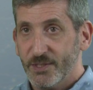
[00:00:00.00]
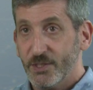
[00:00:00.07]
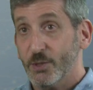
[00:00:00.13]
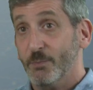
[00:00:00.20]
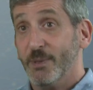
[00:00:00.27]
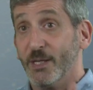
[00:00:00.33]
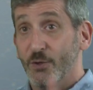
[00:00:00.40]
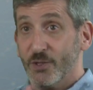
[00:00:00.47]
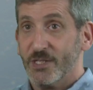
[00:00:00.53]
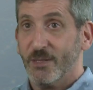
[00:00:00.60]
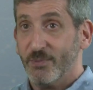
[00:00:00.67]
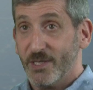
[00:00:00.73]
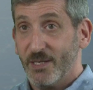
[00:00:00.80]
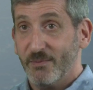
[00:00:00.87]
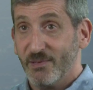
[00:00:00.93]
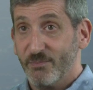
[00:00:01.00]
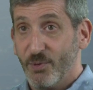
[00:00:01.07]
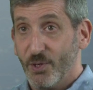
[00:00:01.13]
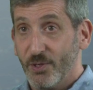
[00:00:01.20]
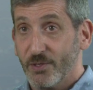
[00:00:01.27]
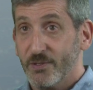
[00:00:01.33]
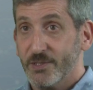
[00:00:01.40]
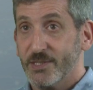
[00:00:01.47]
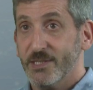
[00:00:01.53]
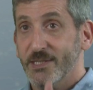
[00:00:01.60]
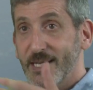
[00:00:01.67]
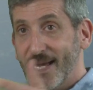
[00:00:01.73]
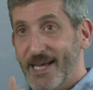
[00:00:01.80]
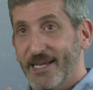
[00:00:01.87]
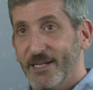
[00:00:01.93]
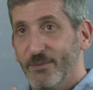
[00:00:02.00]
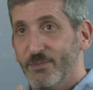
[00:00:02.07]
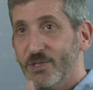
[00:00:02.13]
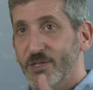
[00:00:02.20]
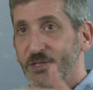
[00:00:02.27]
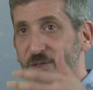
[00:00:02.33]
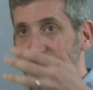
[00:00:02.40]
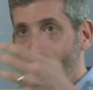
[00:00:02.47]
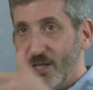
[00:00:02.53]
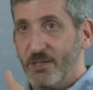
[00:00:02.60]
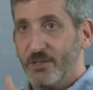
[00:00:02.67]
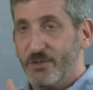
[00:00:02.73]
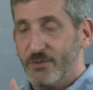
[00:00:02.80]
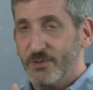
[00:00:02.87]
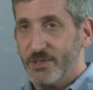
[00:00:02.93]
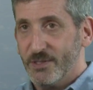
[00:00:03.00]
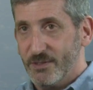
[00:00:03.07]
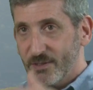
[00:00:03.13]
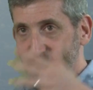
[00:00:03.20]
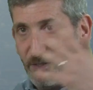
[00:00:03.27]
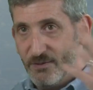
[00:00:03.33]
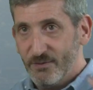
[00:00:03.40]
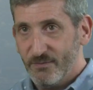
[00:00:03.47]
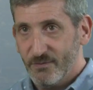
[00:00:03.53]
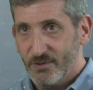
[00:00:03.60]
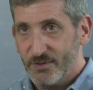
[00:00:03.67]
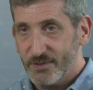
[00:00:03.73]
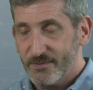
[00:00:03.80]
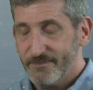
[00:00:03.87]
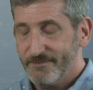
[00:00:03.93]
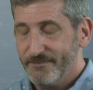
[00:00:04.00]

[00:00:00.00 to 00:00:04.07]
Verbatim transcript: into bigger subatomic particles, into atoms, into molecules, into the universe.